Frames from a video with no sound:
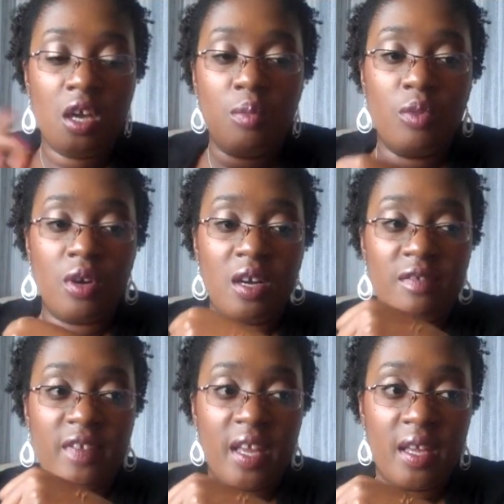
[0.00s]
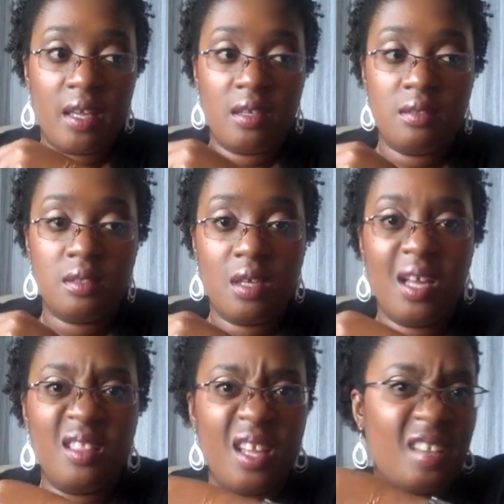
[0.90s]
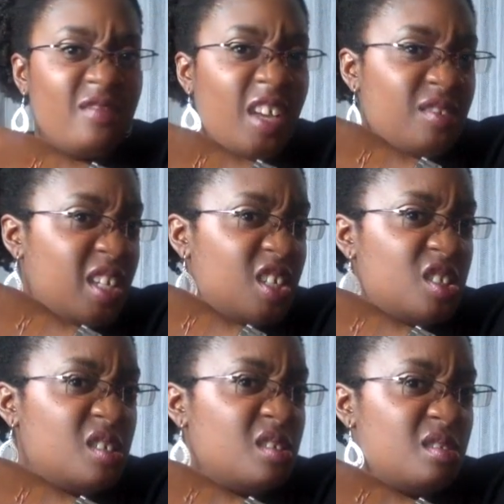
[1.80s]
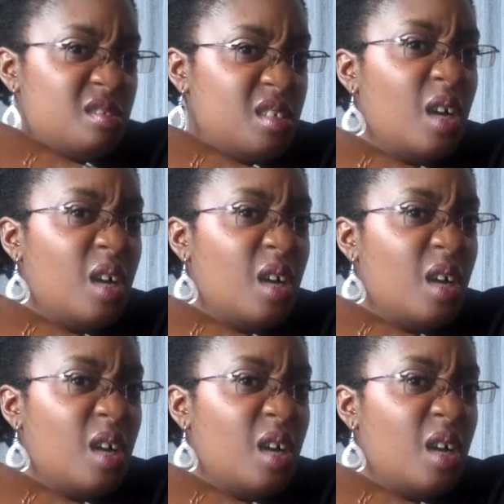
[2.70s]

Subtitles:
more of a light foundation.